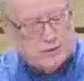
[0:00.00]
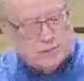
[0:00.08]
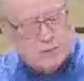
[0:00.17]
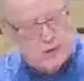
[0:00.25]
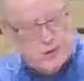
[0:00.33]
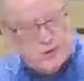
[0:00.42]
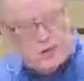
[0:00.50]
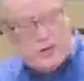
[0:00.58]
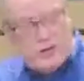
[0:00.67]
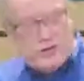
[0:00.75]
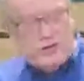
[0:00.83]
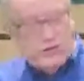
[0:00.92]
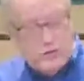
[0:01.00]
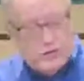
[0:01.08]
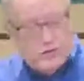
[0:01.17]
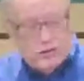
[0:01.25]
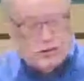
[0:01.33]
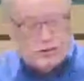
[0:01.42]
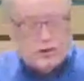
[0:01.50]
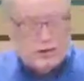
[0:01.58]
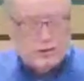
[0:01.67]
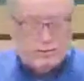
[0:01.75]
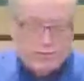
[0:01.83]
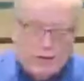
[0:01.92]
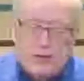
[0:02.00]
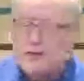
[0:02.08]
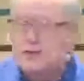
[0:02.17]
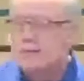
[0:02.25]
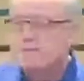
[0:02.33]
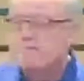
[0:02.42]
What did Jesus do to know God the Father?